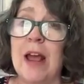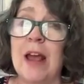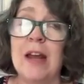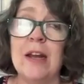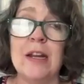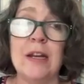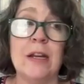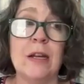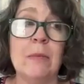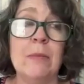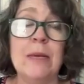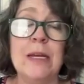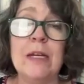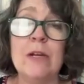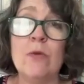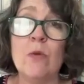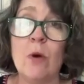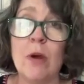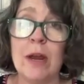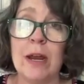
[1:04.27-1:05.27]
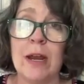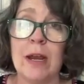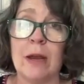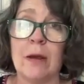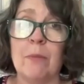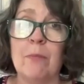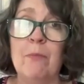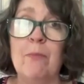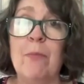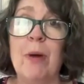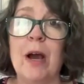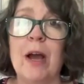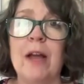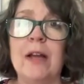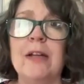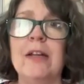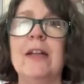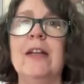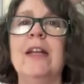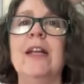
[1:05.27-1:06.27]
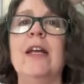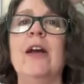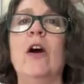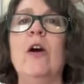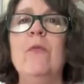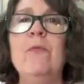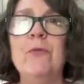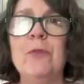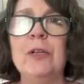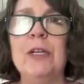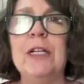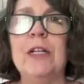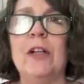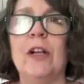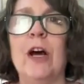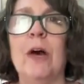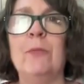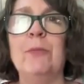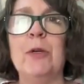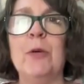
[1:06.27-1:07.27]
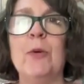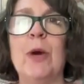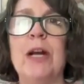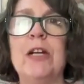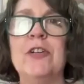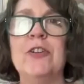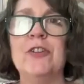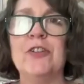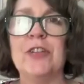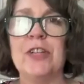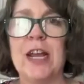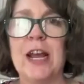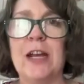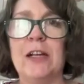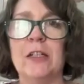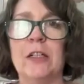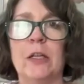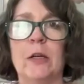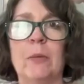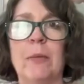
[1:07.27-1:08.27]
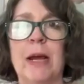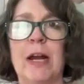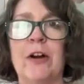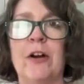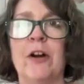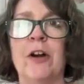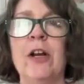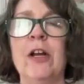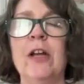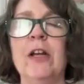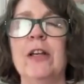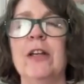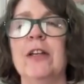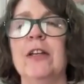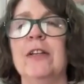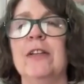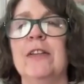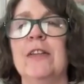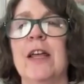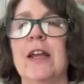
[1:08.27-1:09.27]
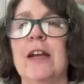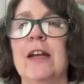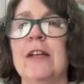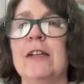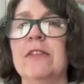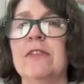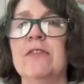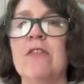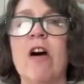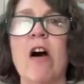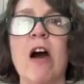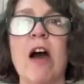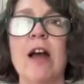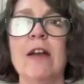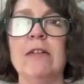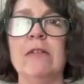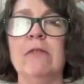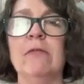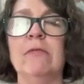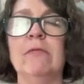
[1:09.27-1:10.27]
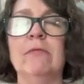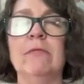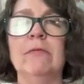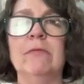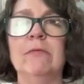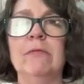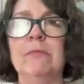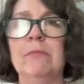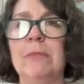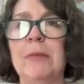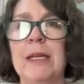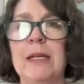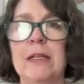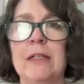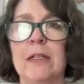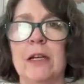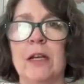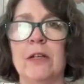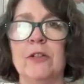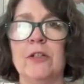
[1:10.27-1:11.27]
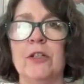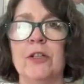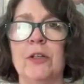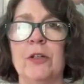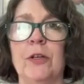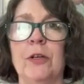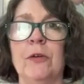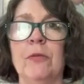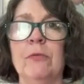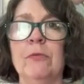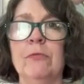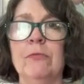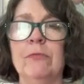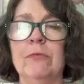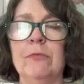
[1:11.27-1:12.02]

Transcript: and it can be annoying, but hopefully it'll help you understand a little better that it is not being done to you.